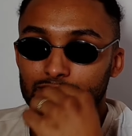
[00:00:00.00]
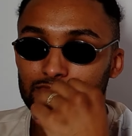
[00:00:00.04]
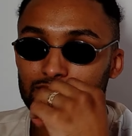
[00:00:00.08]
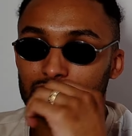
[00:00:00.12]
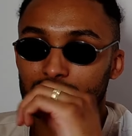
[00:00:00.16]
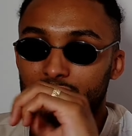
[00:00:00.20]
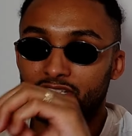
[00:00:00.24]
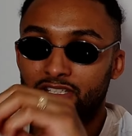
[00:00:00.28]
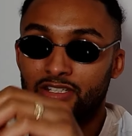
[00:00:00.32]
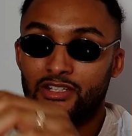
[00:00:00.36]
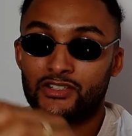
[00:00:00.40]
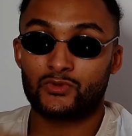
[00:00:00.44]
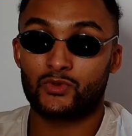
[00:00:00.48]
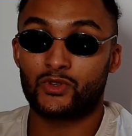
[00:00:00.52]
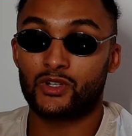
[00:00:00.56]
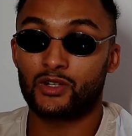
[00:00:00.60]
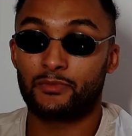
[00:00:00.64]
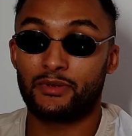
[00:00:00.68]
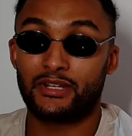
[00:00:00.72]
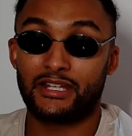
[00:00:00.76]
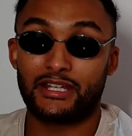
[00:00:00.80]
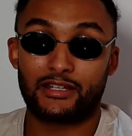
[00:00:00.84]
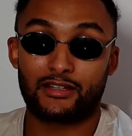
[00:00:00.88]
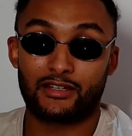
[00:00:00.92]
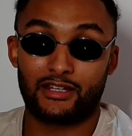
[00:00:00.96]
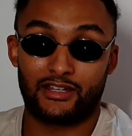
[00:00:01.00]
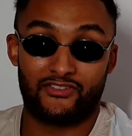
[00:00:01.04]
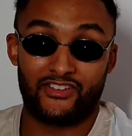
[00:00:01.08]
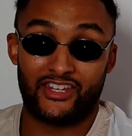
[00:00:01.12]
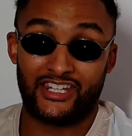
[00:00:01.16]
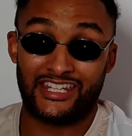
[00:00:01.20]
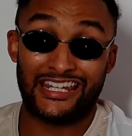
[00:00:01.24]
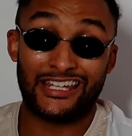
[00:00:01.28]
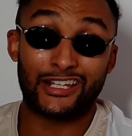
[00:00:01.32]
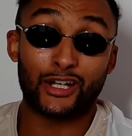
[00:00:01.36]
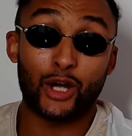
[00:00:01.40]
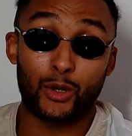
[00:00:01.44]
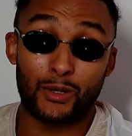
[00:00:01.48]
He doesn't want to be the... If it
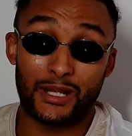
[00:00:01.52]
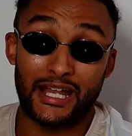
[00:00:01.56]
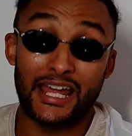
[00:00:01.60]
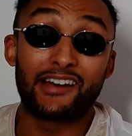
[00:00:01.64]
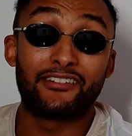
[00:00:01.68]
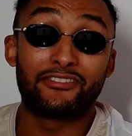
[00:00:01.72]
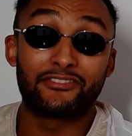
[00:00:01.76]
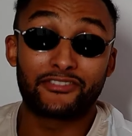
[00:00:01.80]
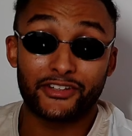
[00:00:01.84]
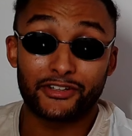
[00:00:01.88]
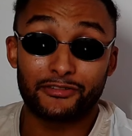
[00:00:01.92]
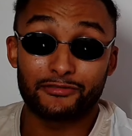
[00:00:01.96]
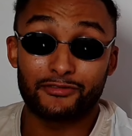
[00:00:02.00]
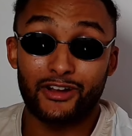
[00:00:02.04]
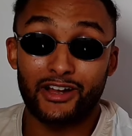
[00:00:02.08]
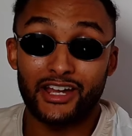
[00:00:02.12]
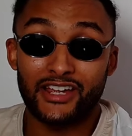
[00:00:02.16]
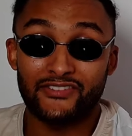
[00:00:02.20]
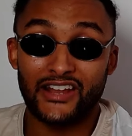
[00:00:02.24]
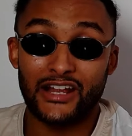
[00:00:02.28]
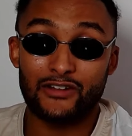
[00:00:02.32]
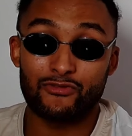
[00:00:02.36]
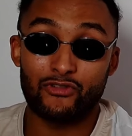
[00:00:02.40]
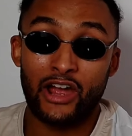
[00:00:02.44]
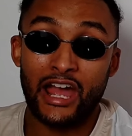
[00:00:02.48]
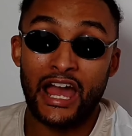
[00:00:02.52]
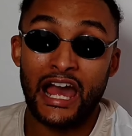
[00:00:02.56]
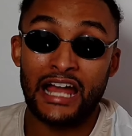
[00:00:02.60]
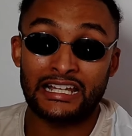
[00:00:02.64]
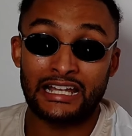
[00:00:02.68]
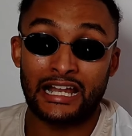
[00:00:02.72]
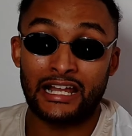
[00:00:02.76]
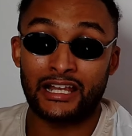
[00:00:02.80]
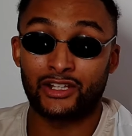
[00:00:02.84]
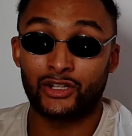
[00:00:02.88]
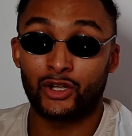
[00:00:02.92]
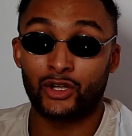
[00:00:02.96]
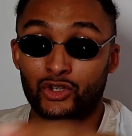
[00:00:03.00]
did go left, right? If that right hand
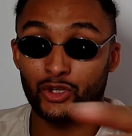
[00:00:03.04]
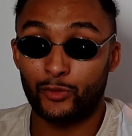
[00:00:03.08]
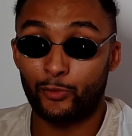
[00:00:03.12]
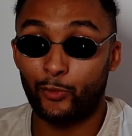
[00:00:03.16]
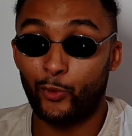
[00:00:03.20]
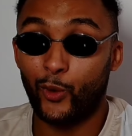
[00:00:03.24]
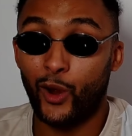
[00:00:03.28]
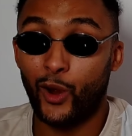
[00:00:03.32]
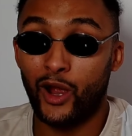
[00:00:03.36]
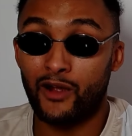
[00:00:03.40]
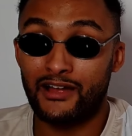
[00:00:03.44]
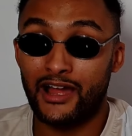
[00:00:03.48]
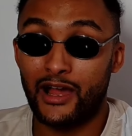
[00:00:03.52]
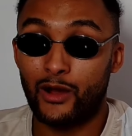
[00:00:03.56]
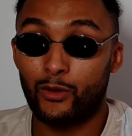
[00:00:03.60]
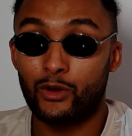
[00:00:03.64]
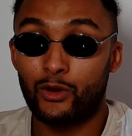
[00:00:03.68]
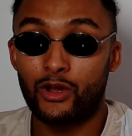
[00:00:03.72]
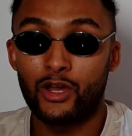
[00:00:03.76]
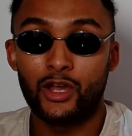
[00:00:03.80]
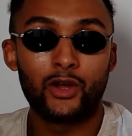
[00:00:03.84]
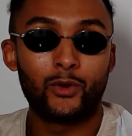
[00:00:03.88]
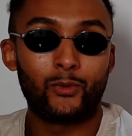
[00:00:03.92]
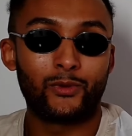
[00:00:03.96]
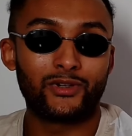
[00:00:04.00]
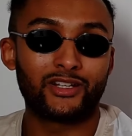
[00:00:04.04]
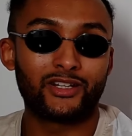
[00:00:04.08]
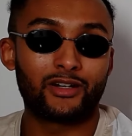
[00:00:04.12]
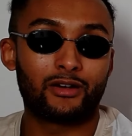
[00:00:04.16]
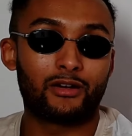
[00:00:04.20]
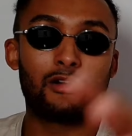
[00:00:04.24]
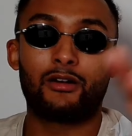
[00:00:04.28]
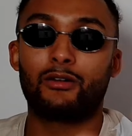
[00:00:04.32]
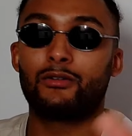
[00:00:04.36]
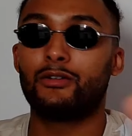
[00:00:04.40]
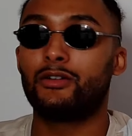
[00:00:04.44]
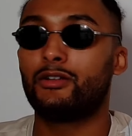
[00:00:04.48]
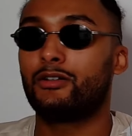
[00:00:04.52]
had knocked Dubois out, we don't...
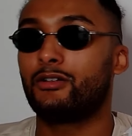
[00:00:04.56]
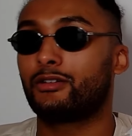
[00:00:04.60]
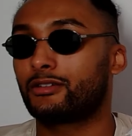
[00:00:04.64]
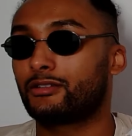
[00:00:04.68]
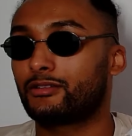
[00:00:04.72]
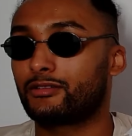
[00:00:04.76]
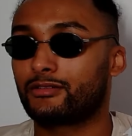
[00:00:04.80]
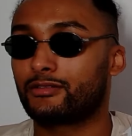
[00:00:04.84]
Oh, look.